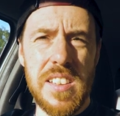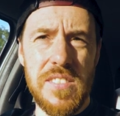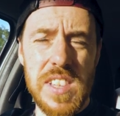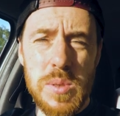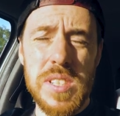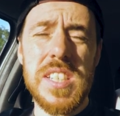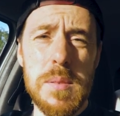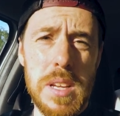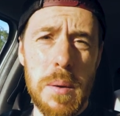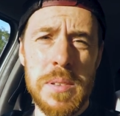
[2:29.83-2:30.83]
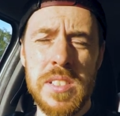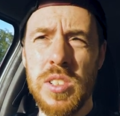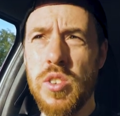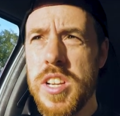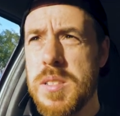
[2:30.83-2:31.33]
this will see me up until
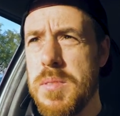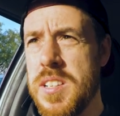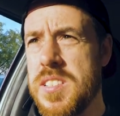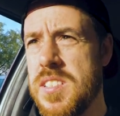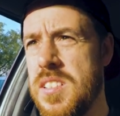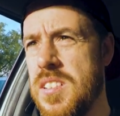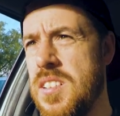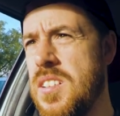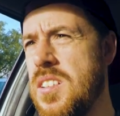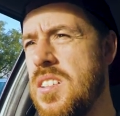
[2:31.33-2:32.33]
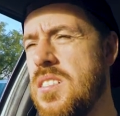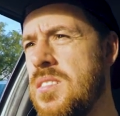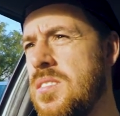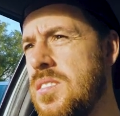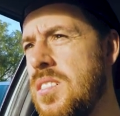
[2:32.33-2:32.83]
Christmas,
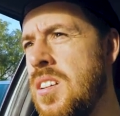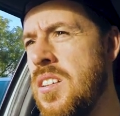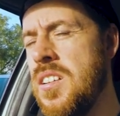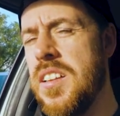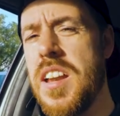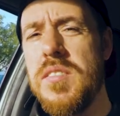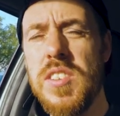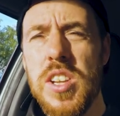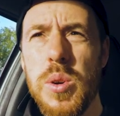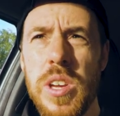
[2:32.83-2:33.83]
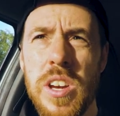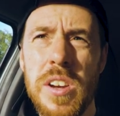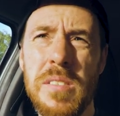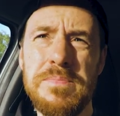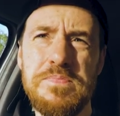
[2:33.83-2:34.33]
and then in the new
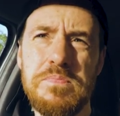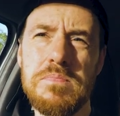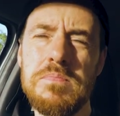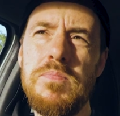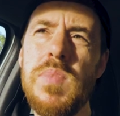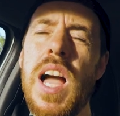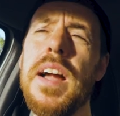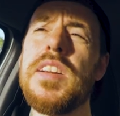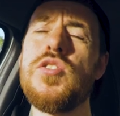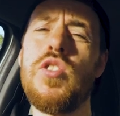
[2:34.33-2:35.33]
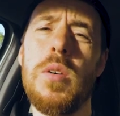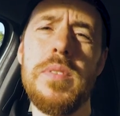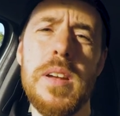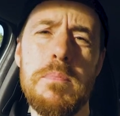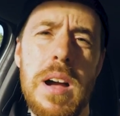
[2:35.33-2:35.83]
year I'm going to drop
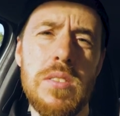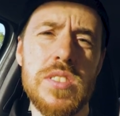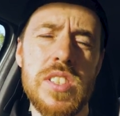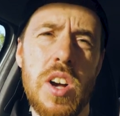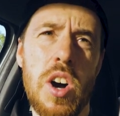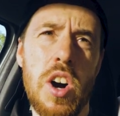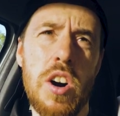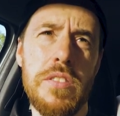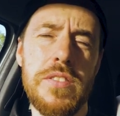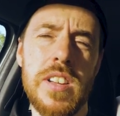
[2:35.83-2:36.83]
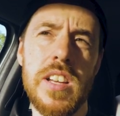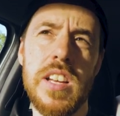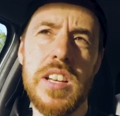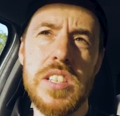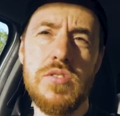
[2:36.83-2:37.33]
the amount of
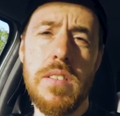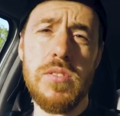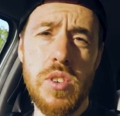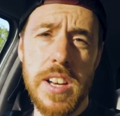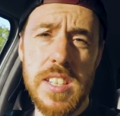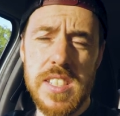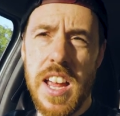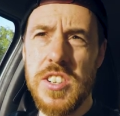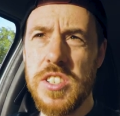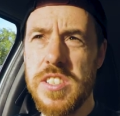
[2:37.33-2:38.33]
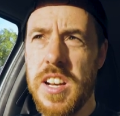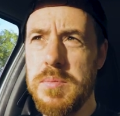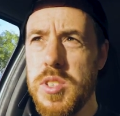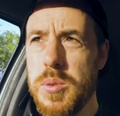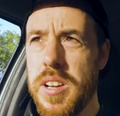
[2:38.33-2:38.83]
strength training sessions that I'm
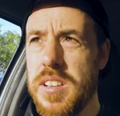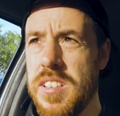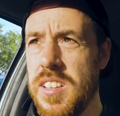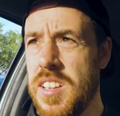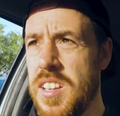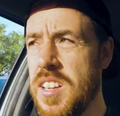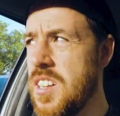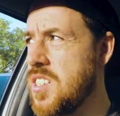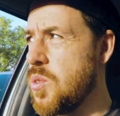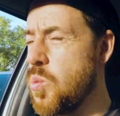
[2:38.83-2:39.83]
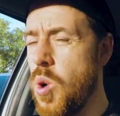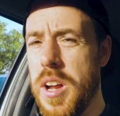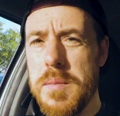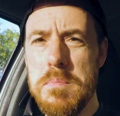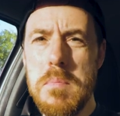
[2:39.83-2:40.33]
doing to
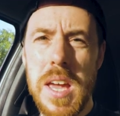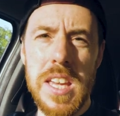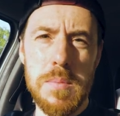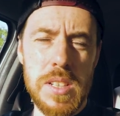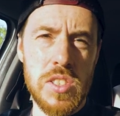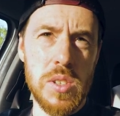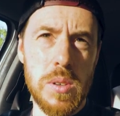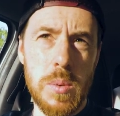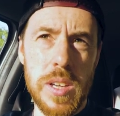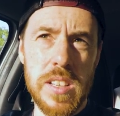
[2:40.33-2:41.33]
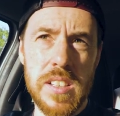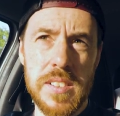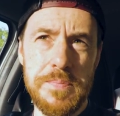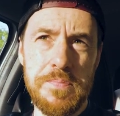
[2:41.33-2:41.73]
one, maybe two a week,